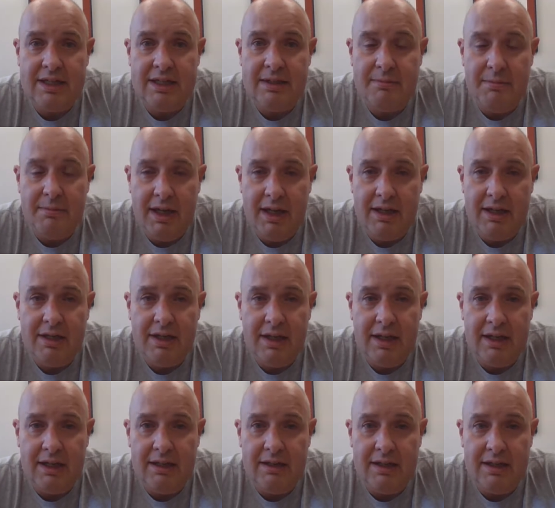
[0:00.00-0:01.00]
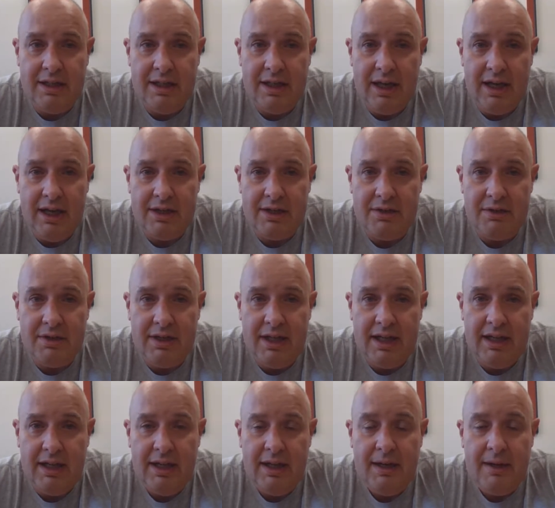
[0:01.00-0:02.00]
submit, and uh, so that
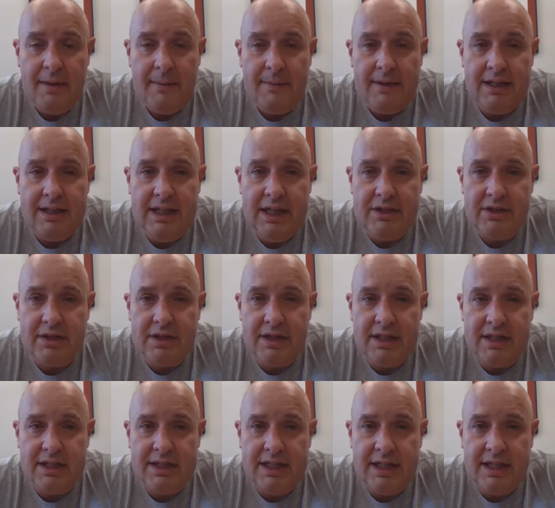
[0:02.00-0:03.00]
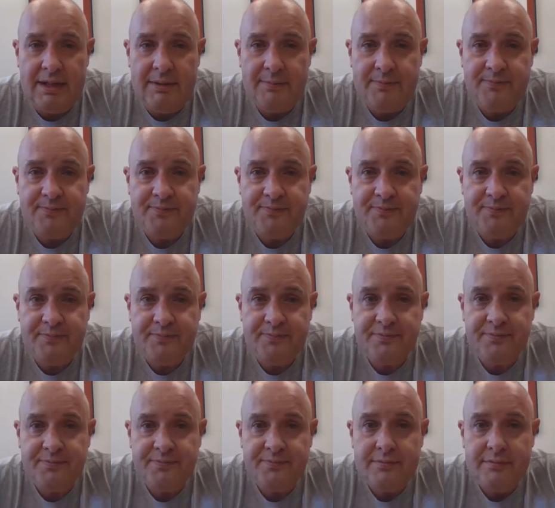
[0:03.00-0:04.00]
the teachers can see it.
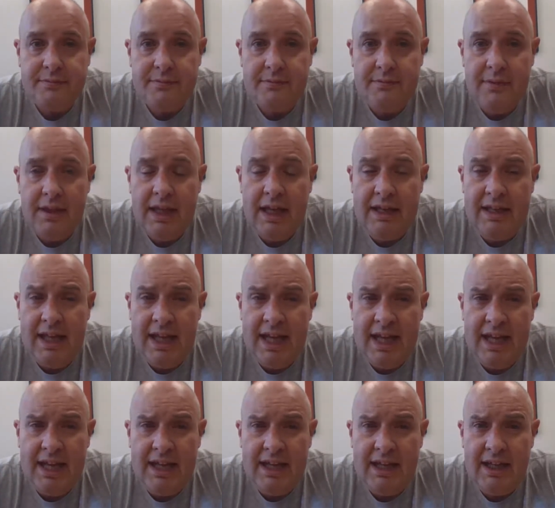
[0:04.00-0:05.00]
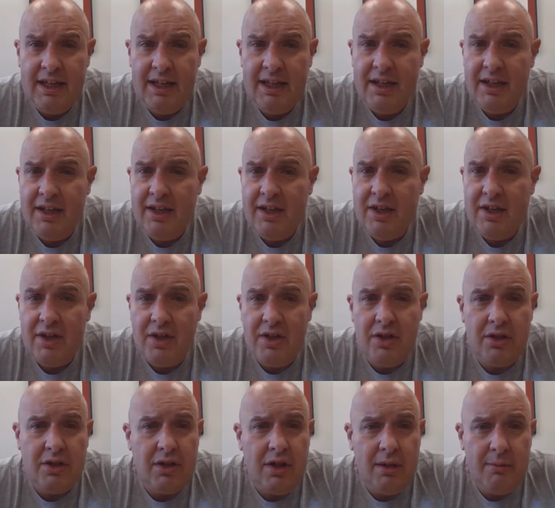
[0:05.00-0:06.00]
And then
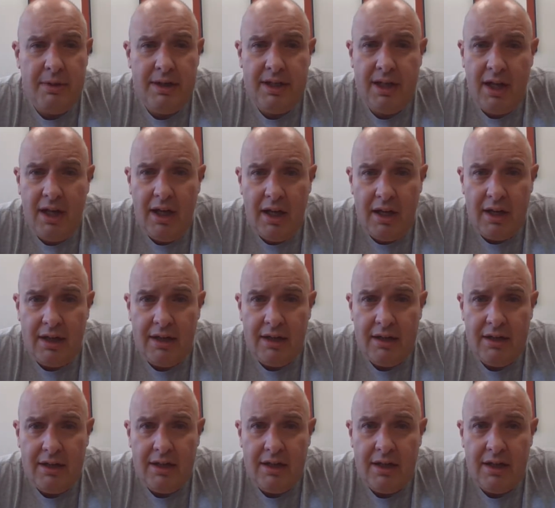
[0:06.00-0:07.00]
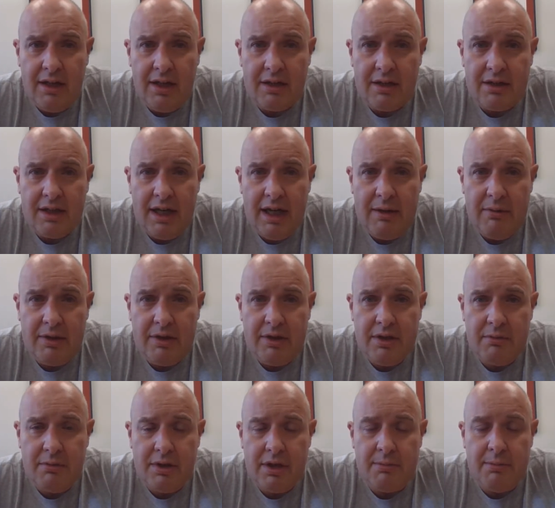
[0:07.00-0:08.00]
you'll all be done, all right, with your
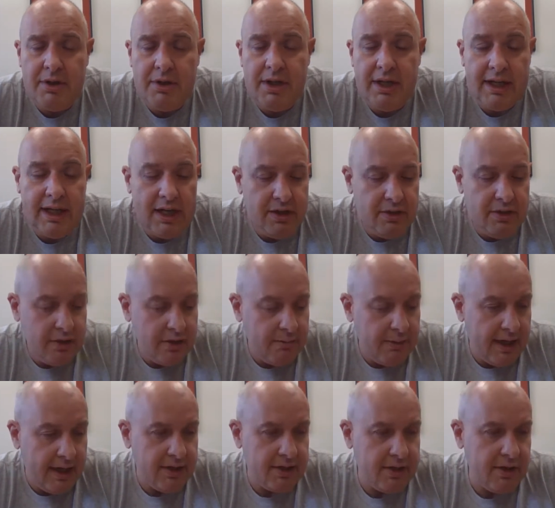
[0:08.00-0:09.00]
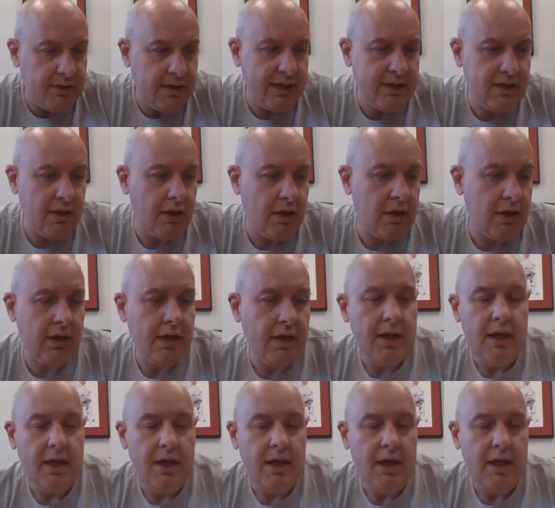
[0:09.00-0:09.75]
work. But you got to do your best. So that's hard.